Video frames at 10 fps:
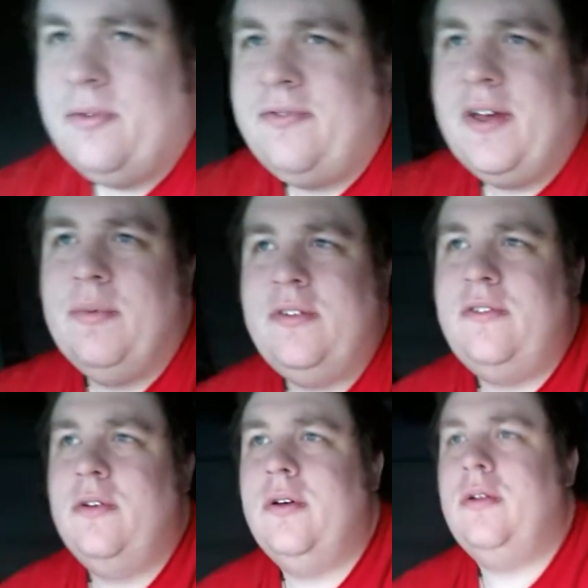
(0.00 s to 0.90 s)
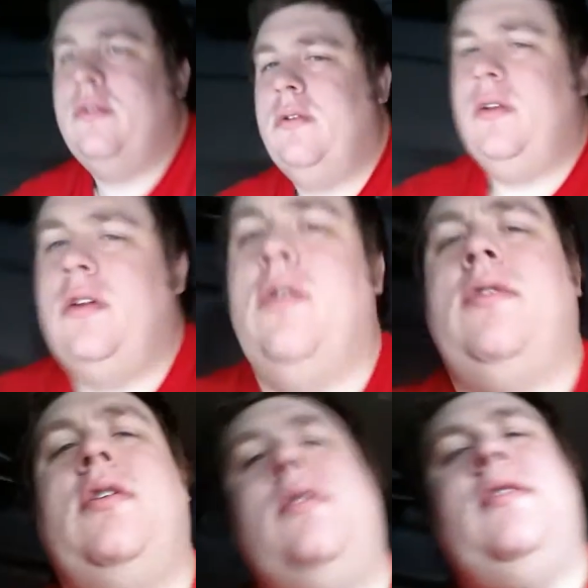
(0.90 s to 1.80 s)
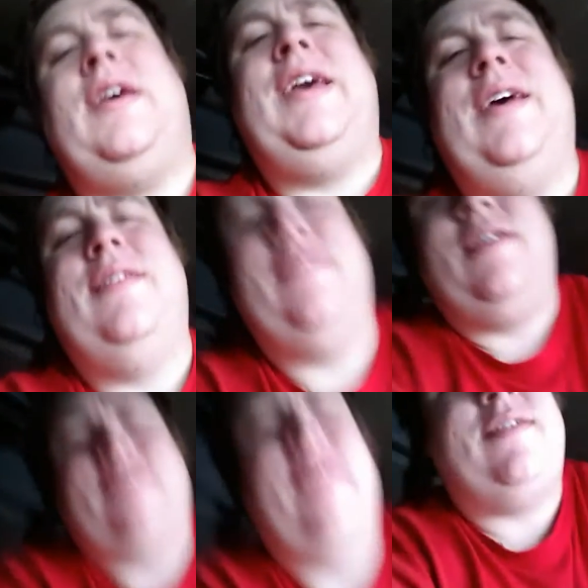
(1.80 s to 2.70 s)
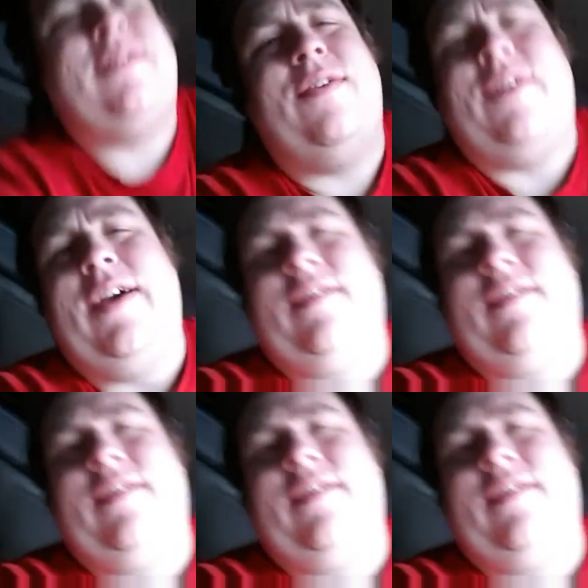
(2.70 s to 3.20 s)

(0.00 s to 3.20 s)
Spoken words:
with families do it. You know, the kids and all that stuff.